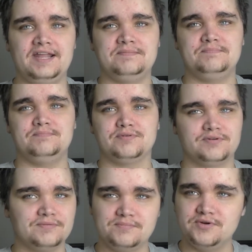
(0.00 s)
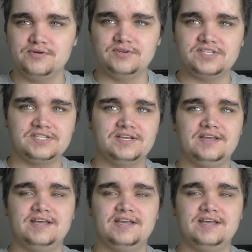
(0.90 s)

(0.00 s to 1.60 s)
and Brutalmoose,